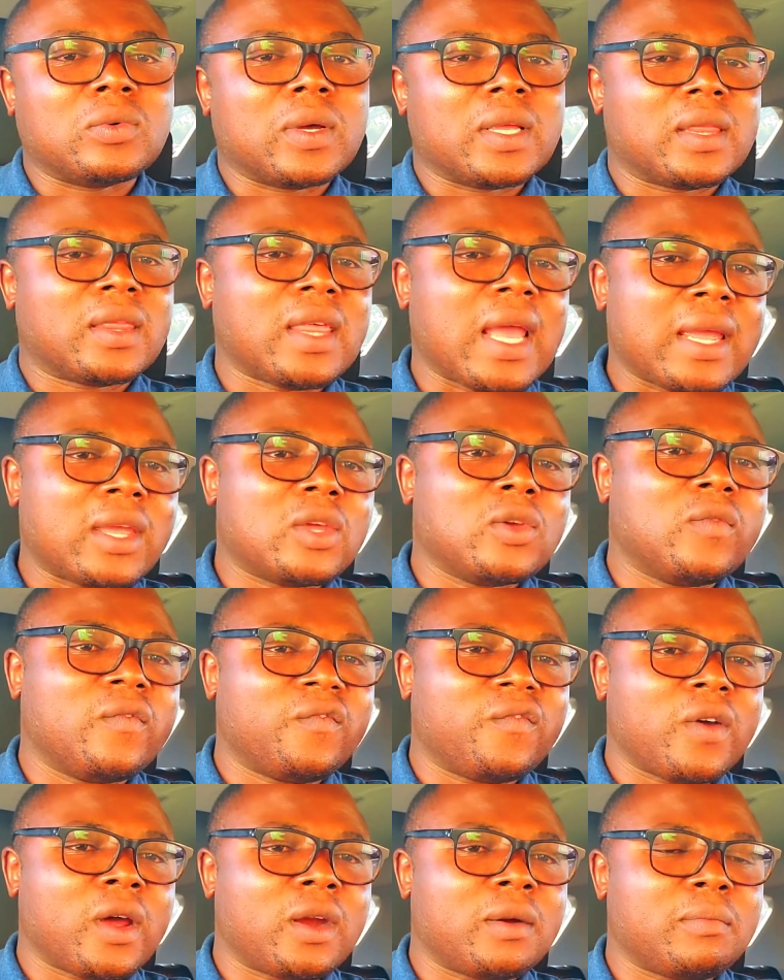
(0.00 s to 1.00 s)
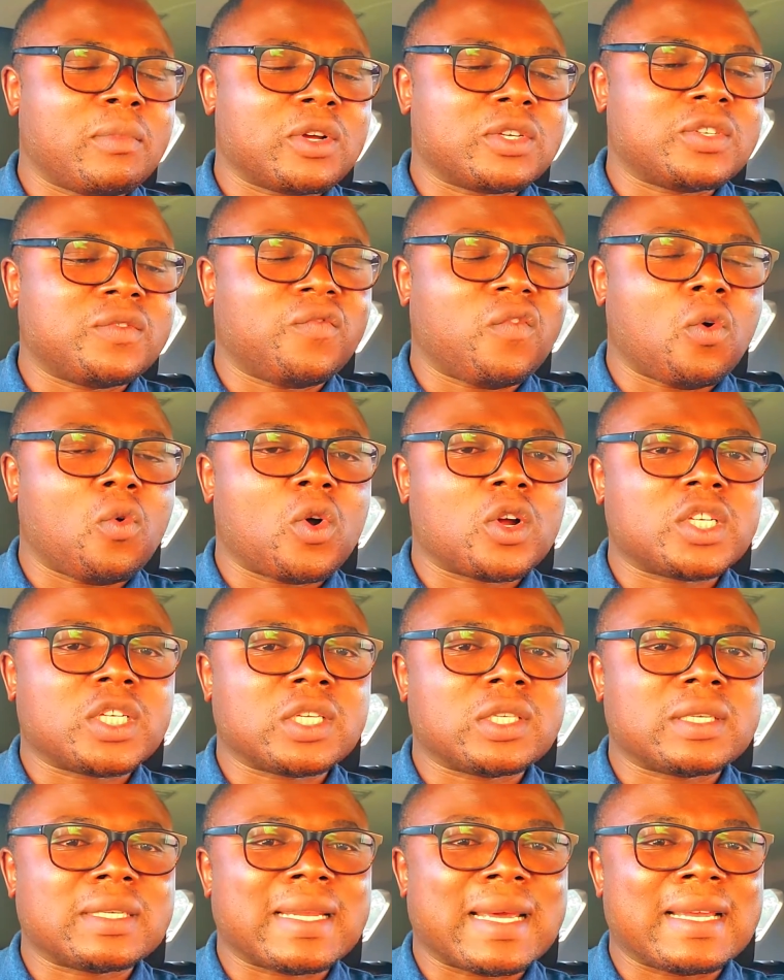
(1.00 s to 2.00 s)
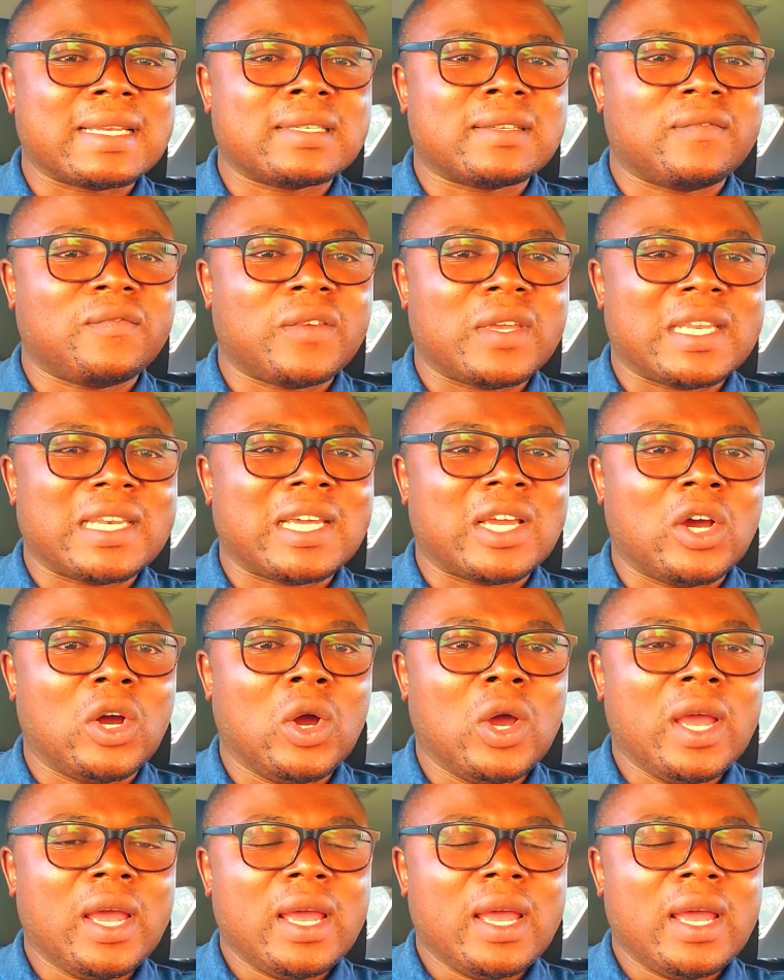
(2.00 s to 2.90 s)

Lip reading: And thank you very much for watching today's video.